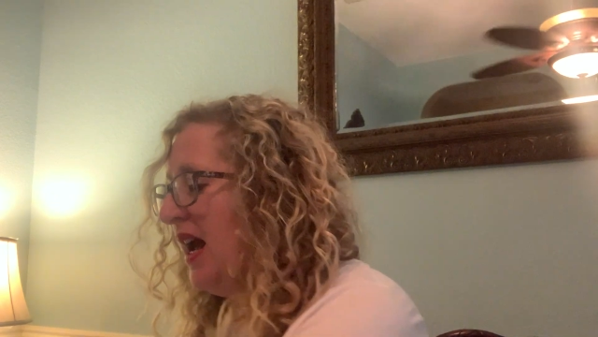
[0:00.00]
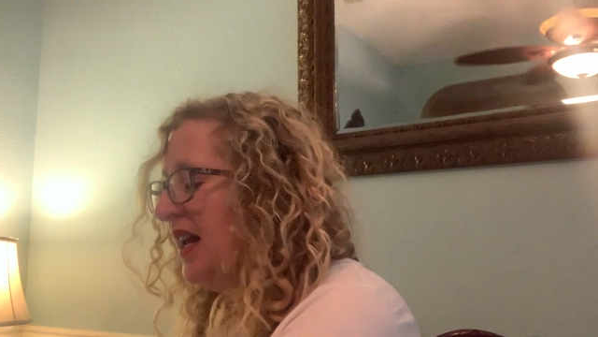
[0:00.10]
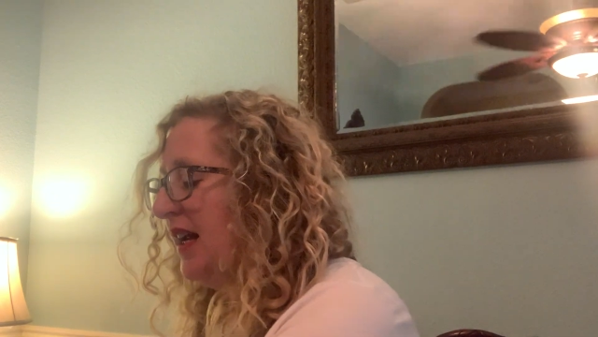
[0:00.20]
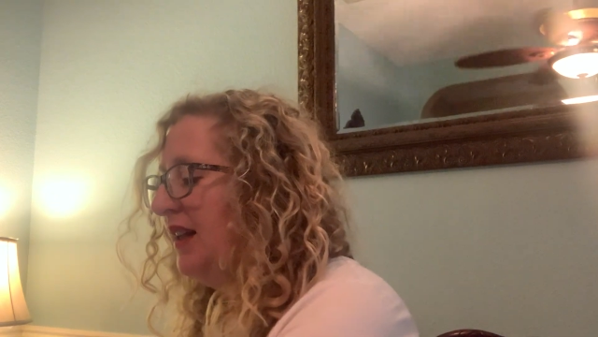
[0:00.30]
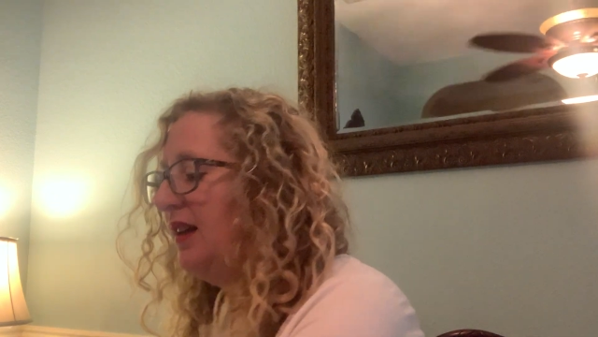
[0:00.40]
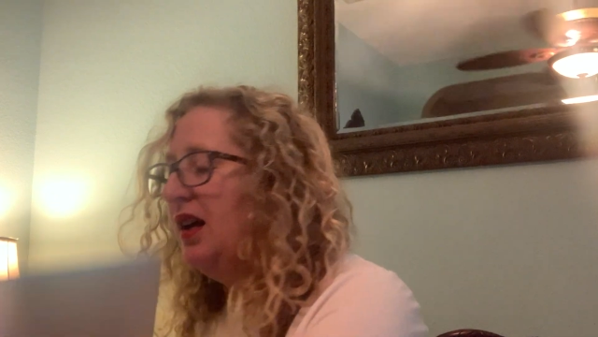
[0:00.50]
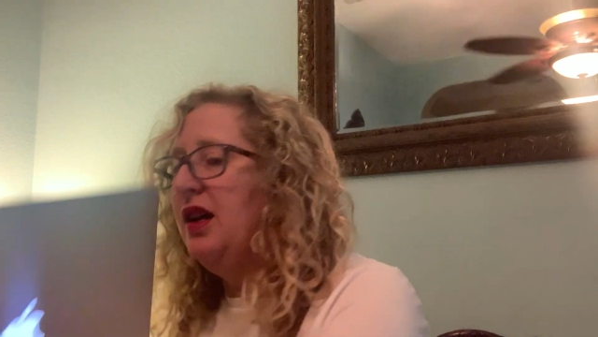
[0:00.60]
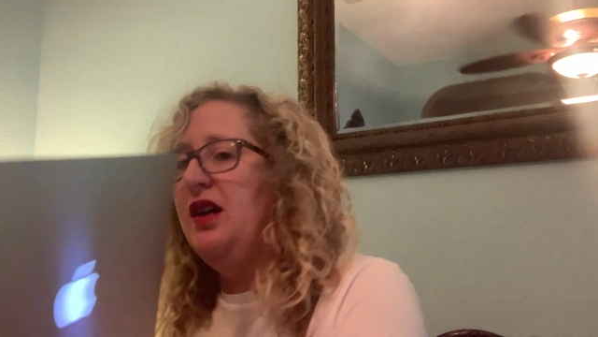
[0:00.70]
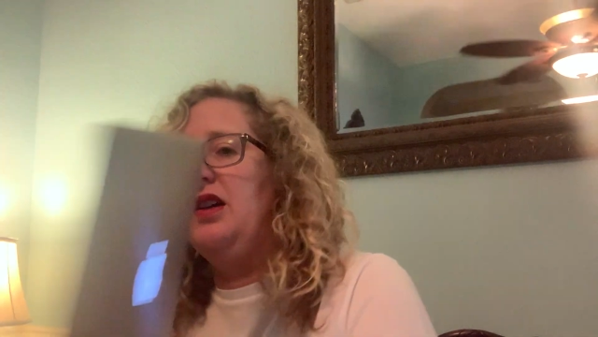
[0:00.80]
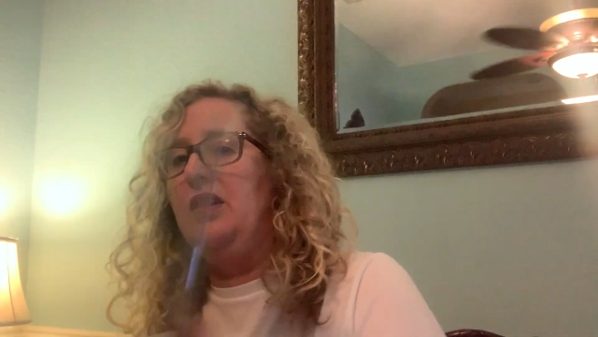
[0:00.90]
And I
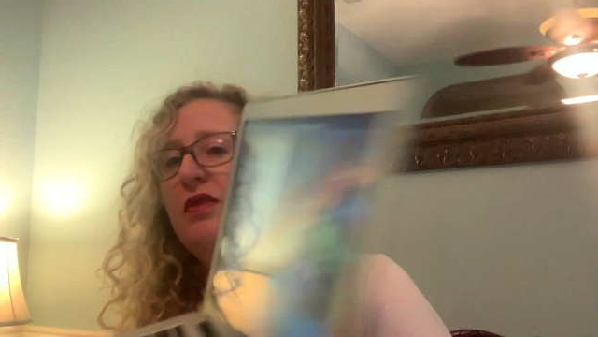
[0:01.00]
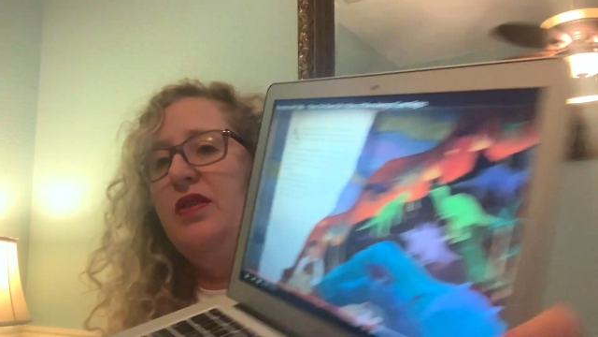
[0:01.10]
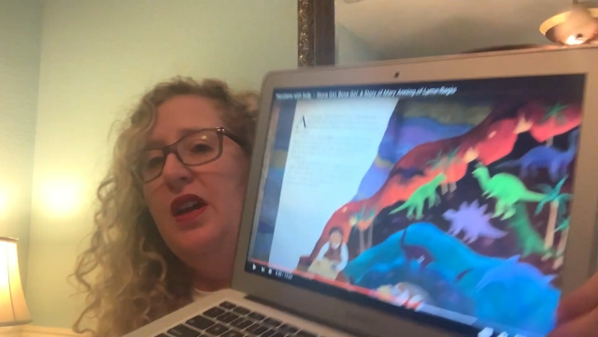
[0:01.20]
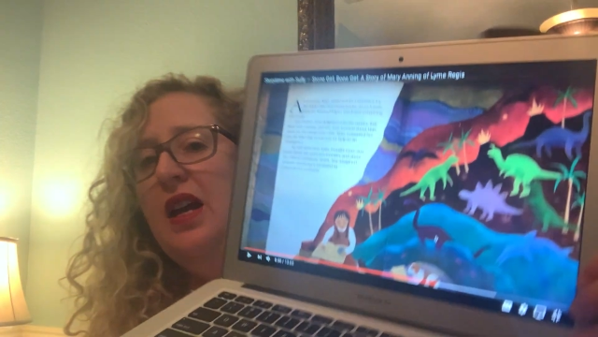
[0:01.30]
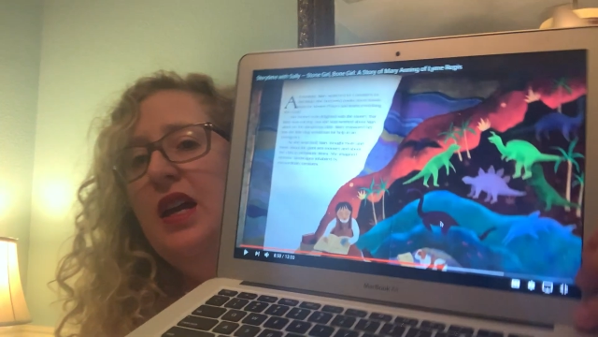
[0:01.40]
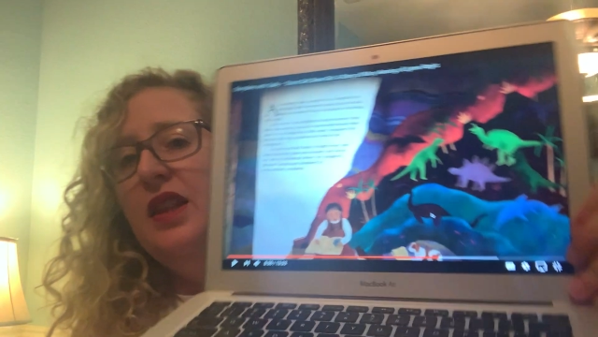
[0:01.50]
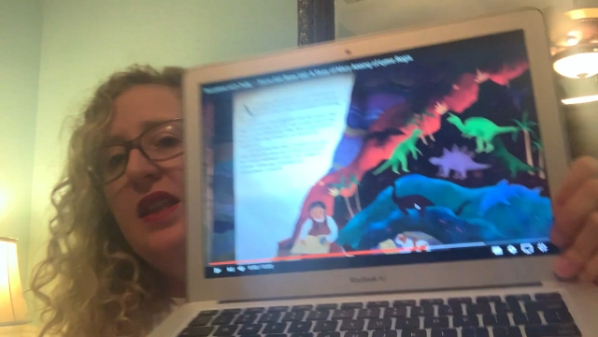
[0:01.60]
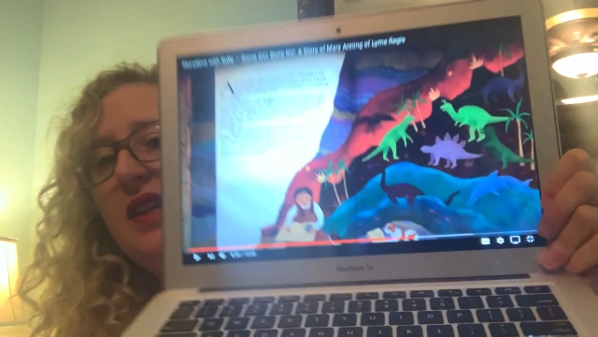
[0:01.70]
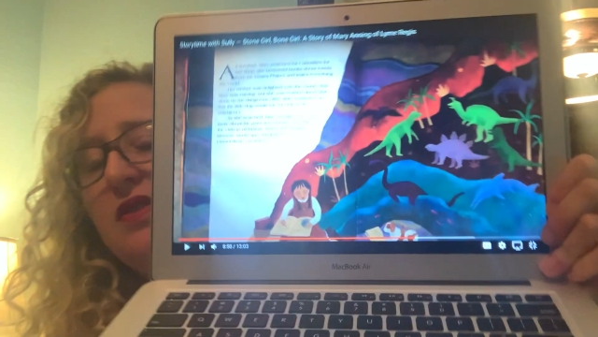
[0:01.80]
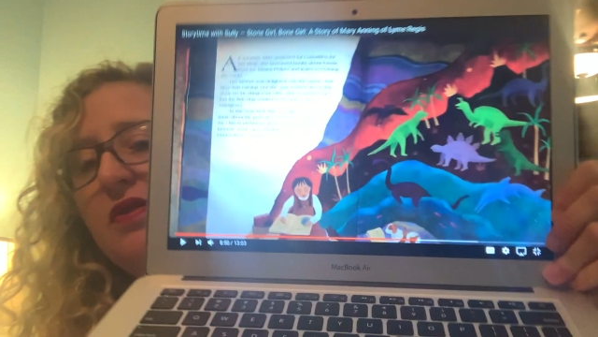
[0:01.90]
love these